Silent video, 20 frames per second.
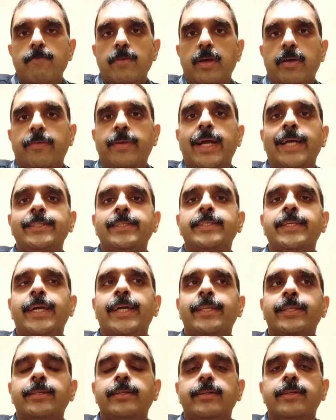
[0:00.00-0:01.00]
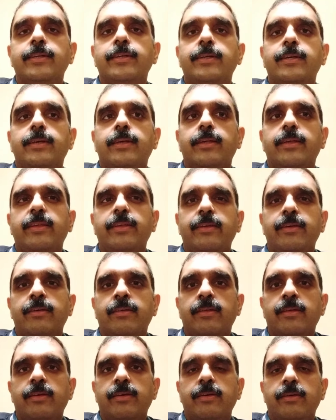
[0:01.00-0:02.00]
rather than
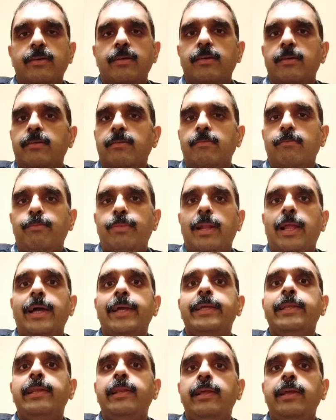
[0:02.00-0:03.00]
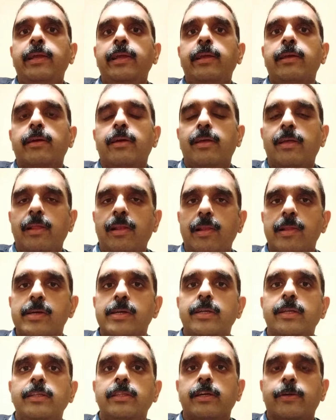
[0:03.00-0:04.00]
blindly
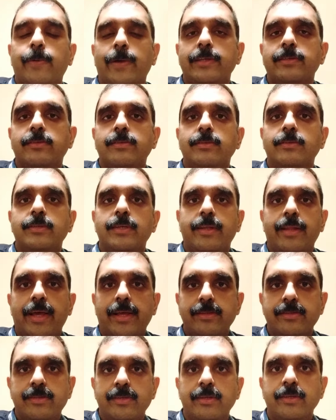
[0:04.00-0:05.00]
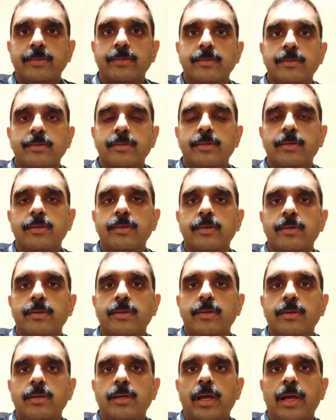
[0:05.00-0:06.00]
learning the questions and answers
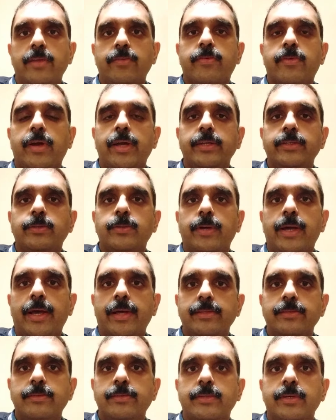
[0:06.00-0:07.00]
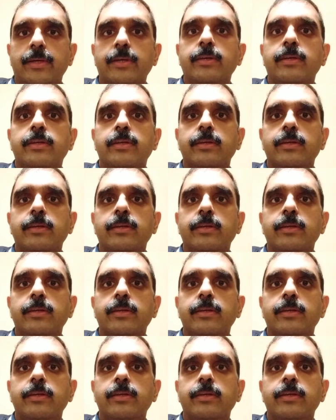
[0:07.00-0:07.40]
and trying to answer